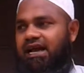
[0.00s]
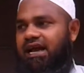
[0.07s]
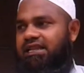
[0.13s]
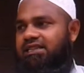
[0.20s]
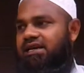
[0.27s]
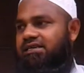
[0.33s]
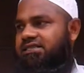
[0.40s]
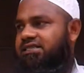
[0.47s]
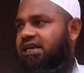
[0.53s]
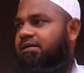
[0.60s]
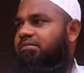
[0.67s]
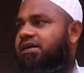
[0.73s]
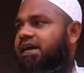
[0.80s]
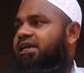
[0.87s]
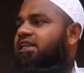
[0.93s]
and the
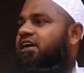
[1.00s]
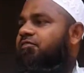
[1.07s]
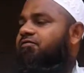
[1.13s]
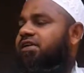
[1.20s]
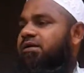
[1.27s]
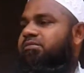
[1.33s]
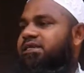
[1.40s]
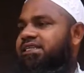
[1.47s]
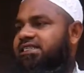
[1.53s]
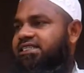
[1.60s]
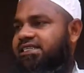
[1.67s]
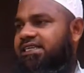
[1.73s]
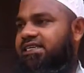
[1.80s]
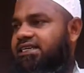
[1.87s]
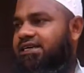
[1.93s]
same kind of
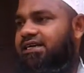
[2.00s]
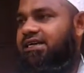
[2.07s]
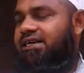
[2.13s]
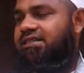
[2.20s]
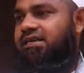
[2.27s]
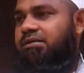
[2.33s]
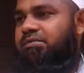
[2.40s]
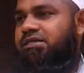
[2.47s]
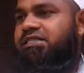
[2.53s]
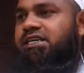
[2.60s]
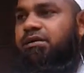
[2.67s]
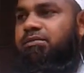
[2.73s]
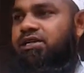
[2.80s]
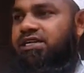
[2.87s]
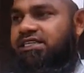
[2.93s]
community, that means
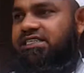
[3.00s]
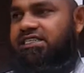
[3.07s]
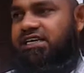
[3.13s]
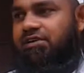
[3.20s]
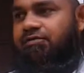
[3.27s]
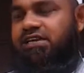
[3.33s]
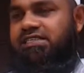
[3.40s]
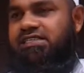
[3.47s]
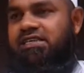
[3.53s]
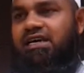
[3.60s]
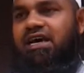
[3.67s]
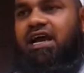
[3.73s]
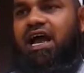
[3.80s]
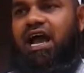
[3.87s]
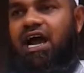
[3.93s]
community service,
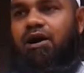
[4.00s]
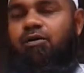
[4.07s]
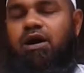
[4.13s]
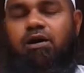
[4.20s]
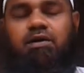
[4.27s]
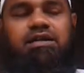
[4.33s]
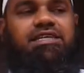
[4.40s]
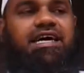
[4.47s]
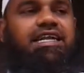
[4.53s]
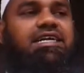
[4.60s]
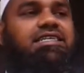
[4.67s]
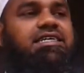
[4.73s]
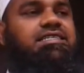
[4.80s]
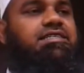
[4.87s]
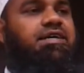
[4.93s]
how our
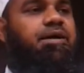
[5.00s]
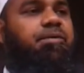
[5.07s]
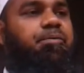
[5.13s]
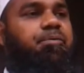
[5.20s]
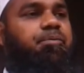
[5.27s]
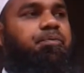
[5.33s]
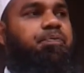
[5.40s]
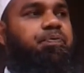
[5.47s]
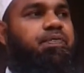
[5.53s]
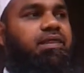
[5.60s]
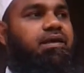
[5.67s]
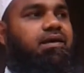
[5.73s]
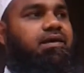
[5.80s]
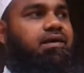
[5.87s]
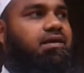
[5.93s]
directors are.
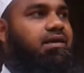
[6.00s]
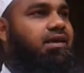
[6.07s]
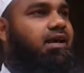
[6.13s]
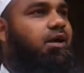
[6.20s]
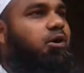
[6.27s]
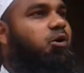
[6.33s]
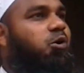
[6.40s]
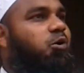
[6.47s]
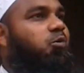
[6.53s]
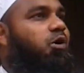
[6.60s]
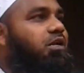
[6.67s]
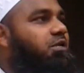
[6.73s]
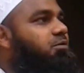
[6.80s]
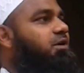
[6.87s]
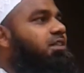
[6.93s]
Yeah,
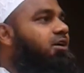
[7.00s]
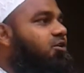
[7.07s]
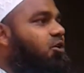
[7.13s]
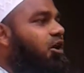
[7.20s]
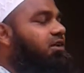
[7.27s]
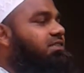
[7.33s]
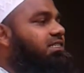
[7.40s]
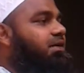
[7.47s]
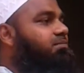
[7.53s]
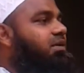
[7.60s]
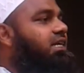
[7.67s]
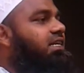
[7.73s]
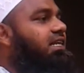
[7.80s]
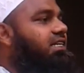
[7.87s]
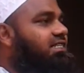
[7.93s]
whatever the concept
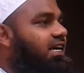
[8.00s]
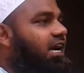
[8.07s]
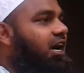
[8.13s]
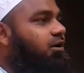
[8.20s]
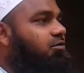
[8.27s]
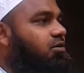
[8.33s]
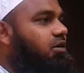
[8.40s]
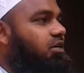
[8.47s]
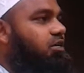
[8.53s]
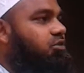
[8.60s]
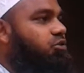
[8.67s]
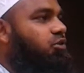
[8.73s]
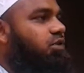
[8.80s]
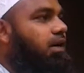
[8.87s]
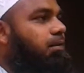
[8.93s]
he does have,
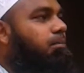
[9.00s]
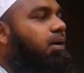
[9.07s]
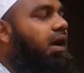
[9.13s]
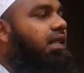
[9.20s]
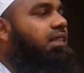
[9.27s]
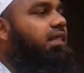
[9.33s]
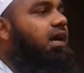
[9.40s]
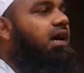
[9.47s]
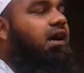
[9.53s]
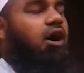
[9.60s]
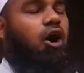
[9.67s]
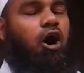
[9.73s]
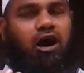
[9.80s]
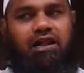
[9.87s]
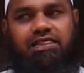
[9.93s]
to combine
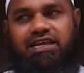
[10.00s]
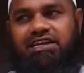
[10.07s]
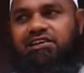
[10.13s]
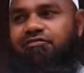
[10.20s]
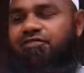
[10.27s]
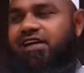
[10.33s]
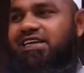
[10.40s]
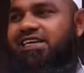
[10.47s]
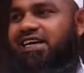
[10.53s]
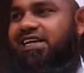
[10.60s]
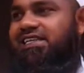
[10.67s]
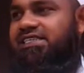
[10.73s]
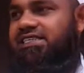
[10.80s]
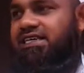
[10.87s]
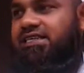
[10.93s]
all the different
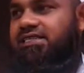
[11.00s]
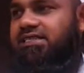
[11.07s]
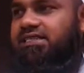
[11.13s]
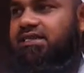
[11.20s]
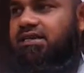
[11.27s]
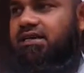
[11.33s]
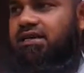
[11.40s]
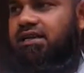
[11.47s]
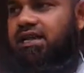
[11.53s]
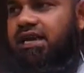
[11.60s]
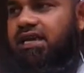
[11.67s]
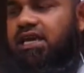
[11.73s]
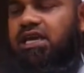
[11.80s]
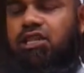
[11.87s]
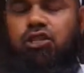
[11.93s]
cultures
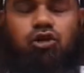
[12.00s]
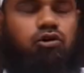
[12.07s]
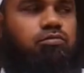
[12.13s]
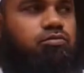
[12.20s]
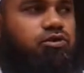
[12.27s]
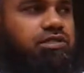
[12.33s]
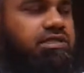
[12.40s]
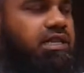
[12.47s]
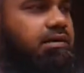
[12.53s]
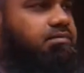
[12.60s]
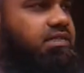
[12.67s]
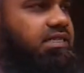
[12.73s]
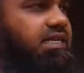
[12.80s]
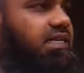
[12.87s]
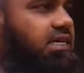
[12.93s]
like Hindu, Muslim,
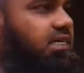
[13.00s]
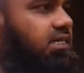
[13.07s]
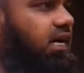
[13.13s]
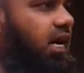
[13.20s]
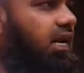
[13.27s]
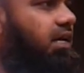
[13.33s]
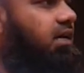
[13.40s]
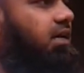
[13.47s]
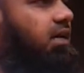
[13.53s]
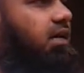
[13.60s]
Sikh, Isai.